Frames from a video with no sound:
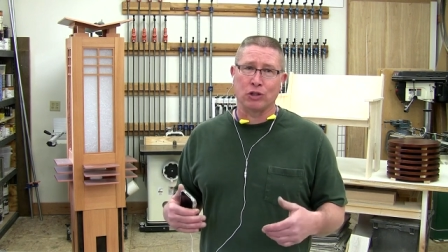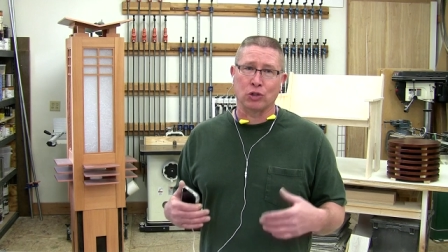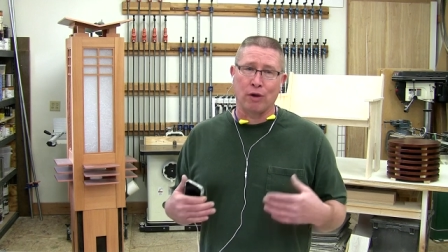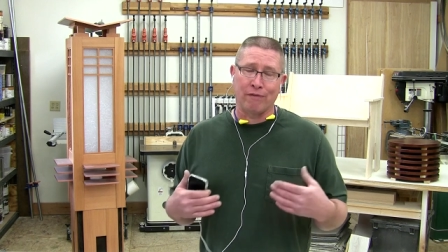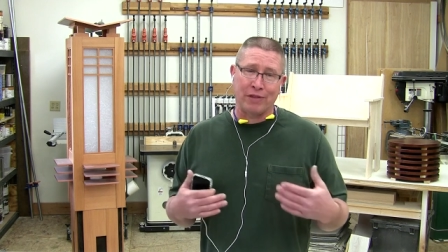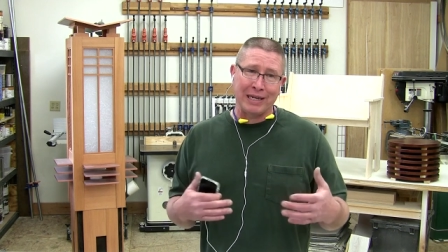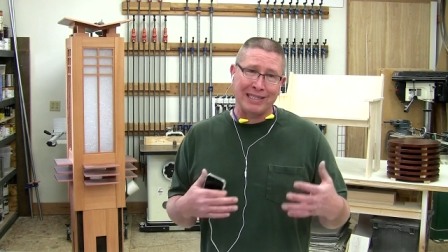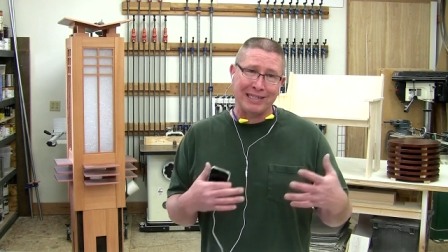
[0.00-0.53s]
So
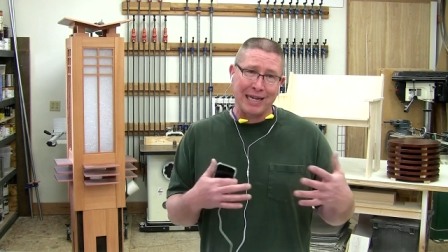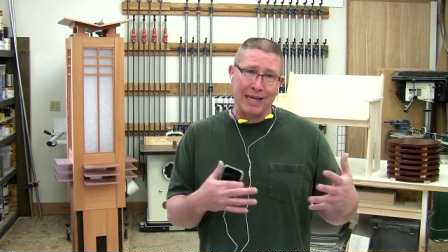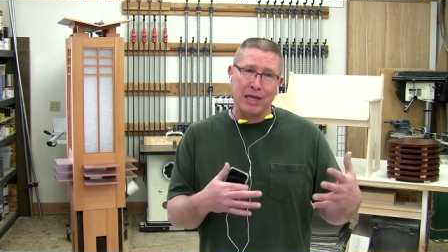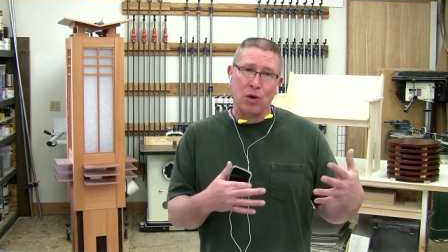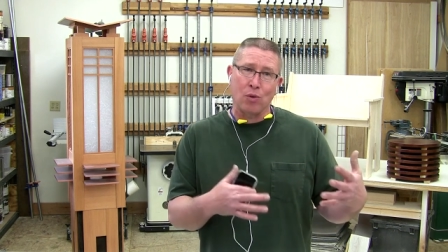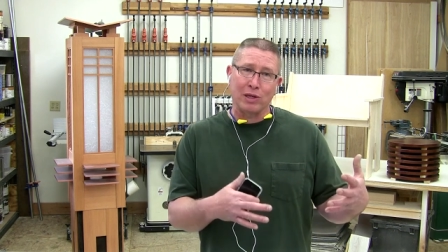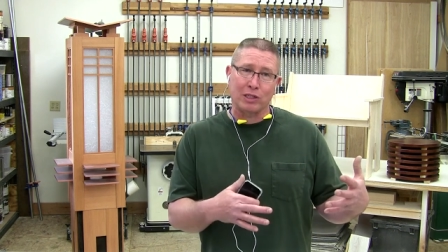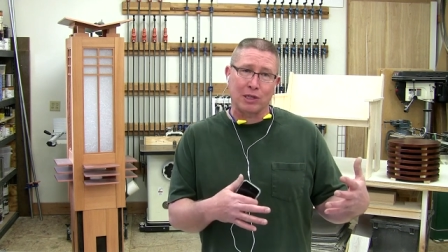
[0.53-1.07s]
if they say
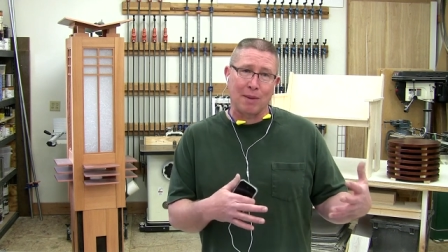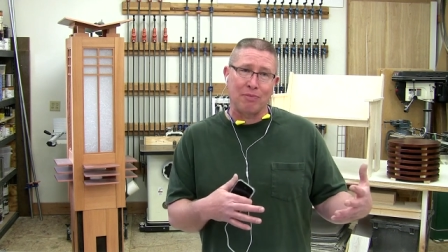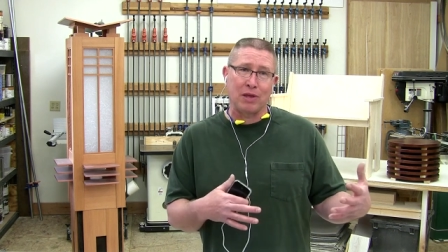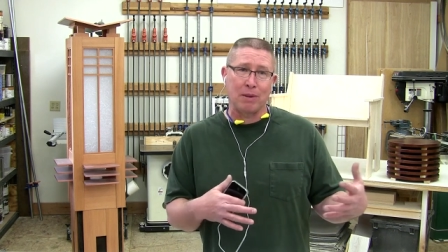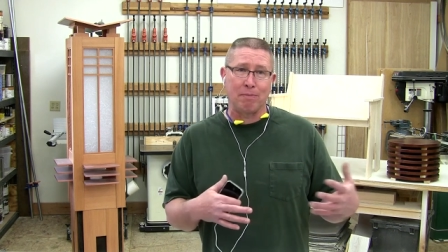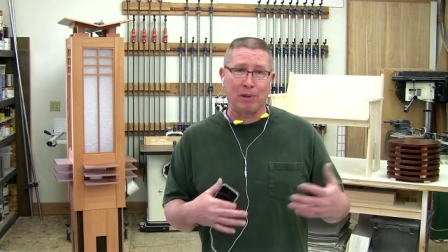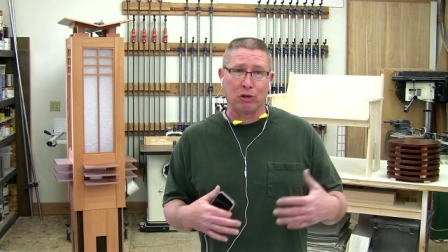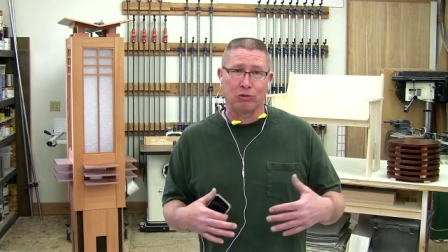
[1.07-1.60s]
they want
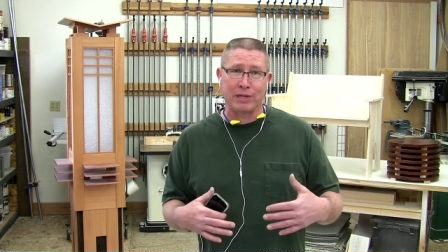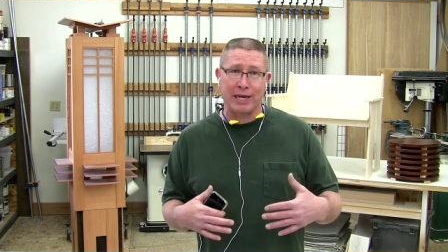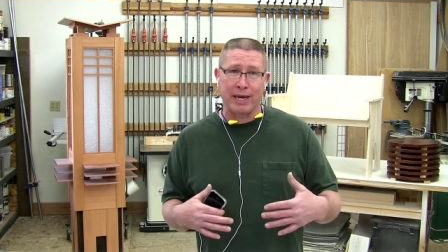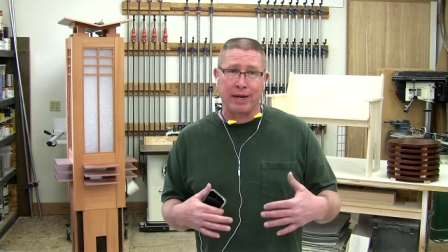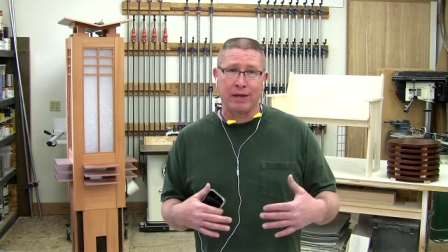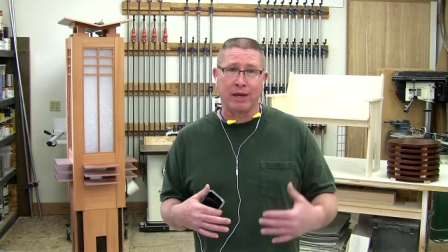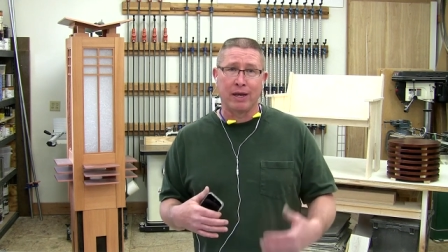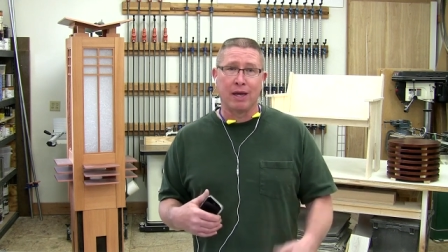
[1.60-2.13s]
something built
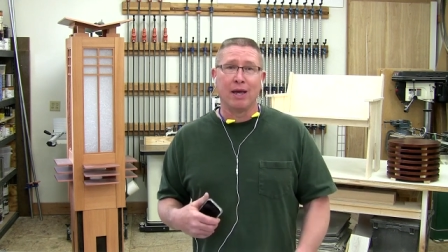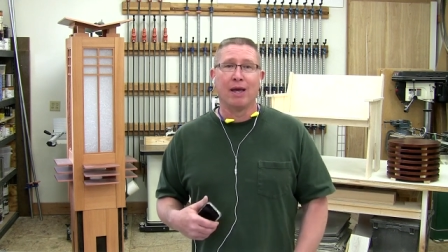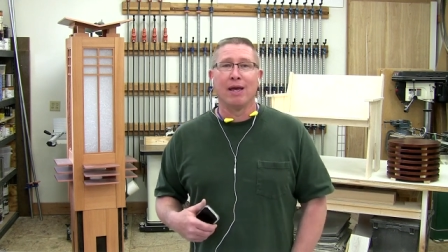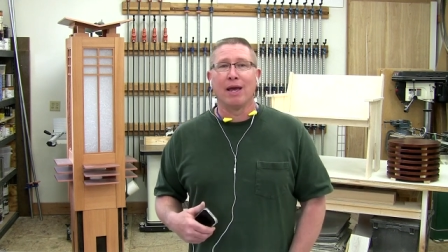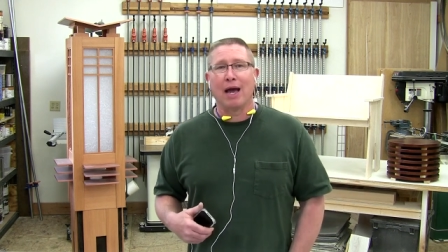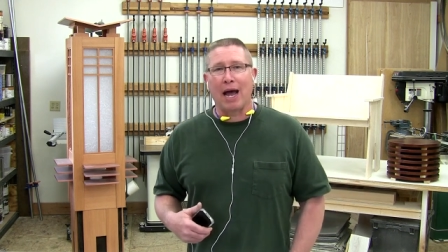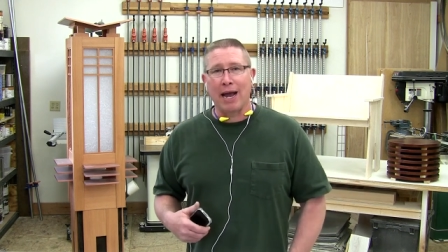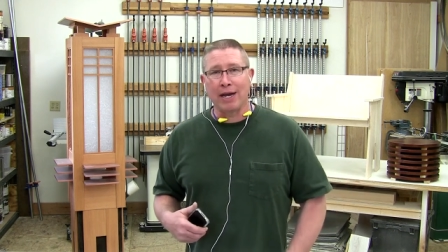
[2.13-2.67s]
in,
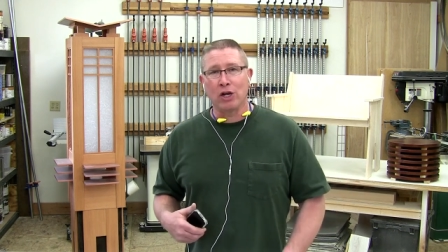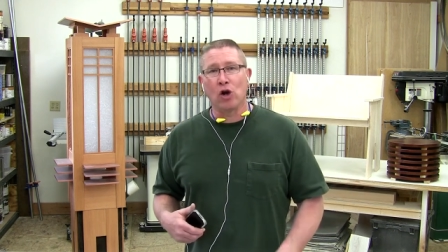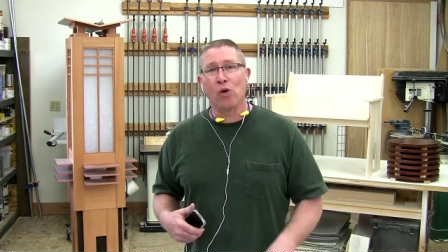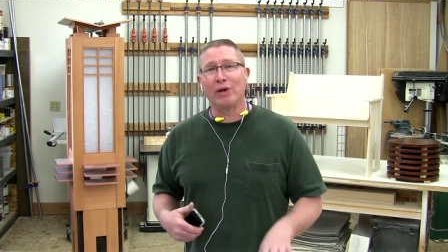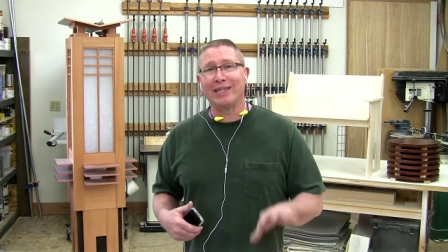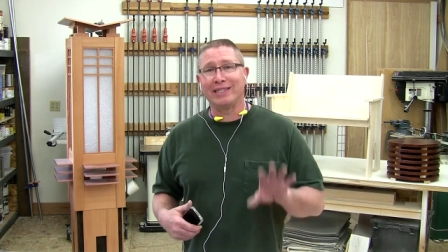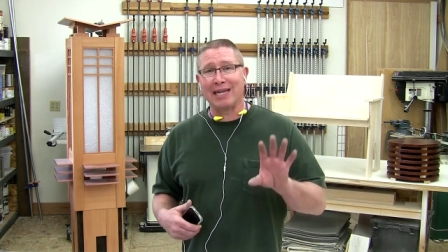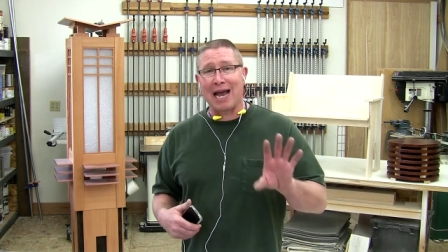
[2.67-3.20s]
I
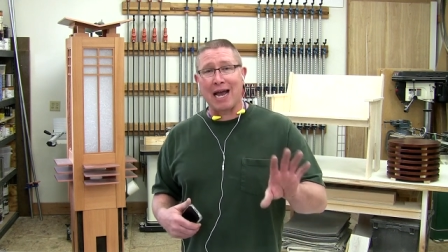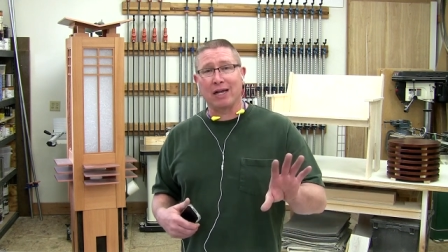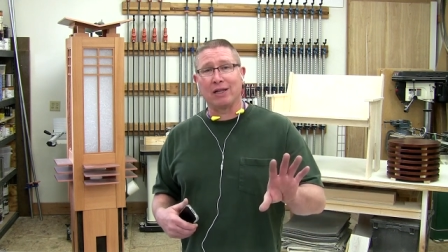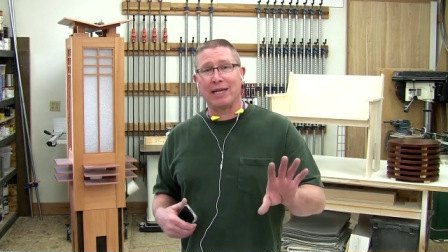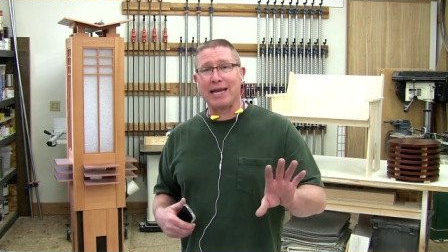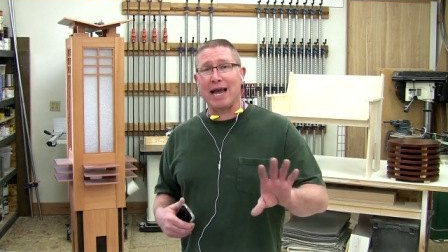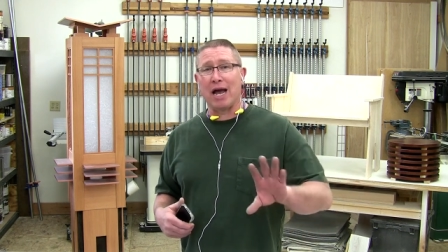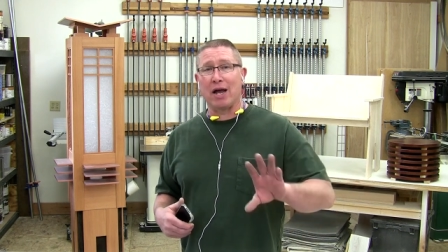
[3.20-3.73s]
know
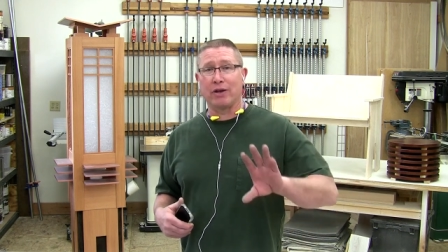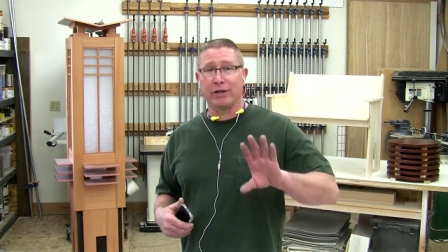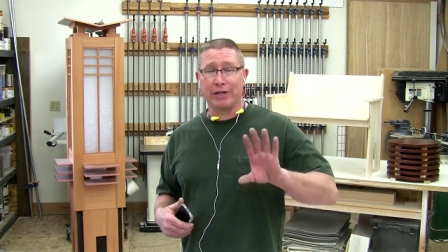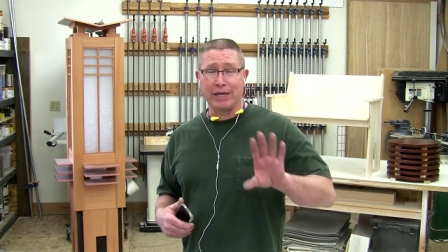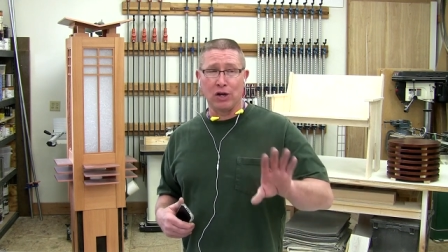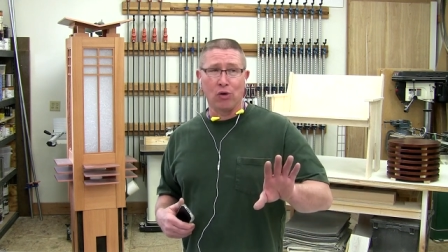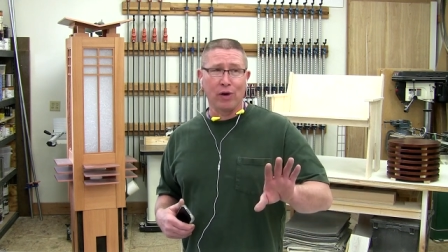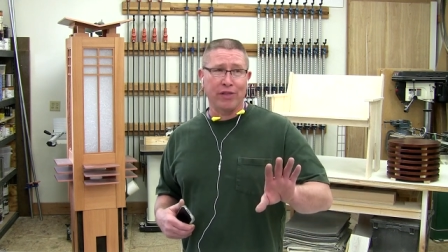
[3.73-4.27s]
exactly how to
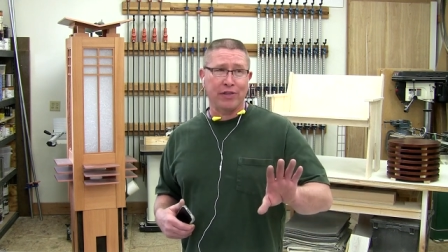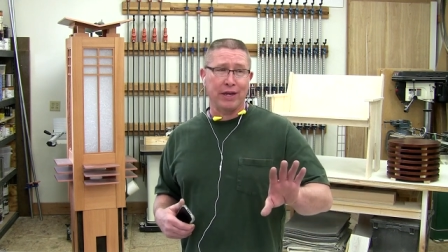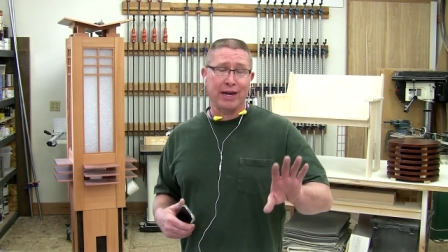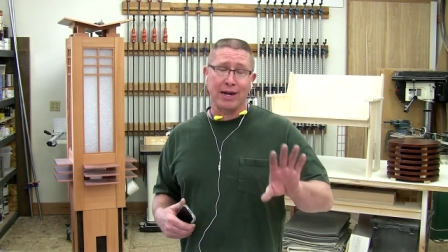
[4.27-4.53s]
deal with it.